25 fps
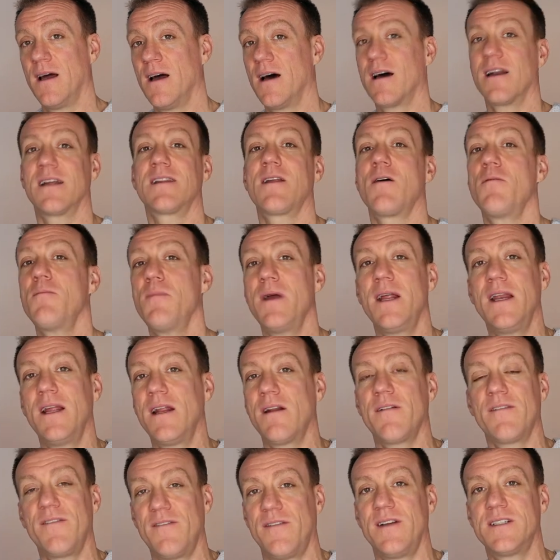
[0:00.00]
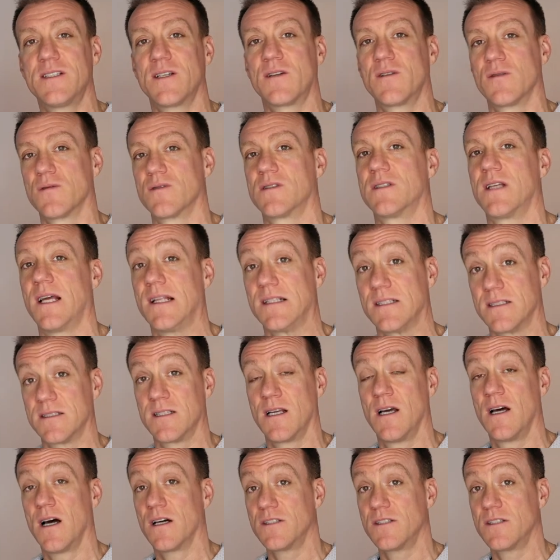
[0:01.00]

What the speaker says: And I don't mean in a physical sense,